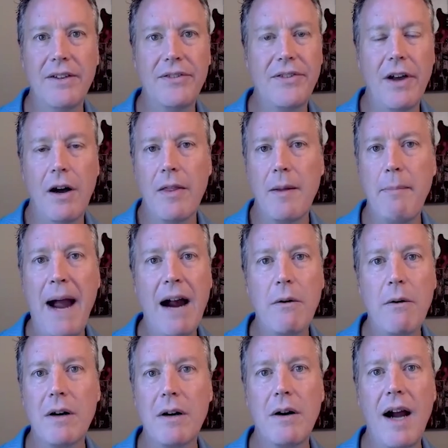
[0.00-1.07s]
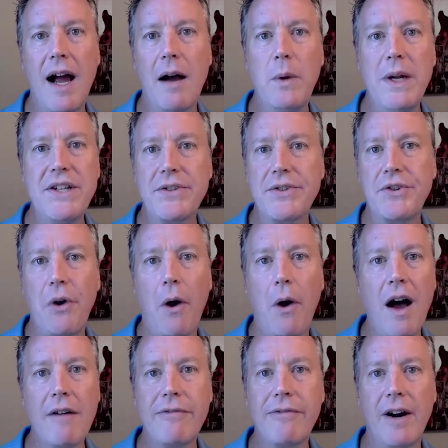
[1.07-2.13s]
So the power uh, we just
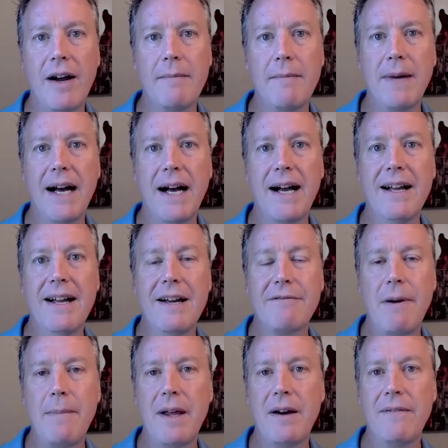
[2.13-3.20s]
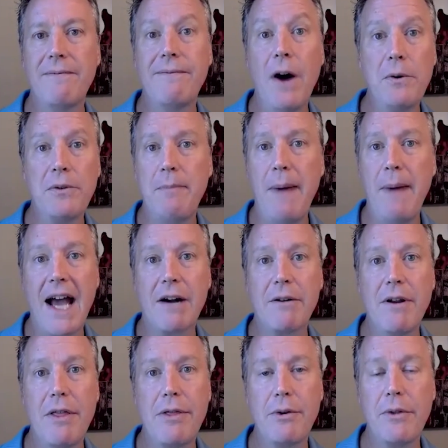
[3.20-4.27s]
draw from uh, from the phone's
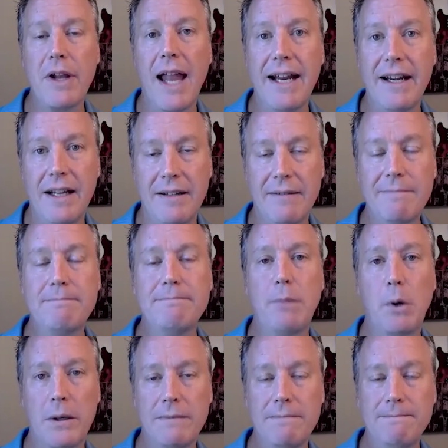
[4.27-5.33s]
battery through the lightning port.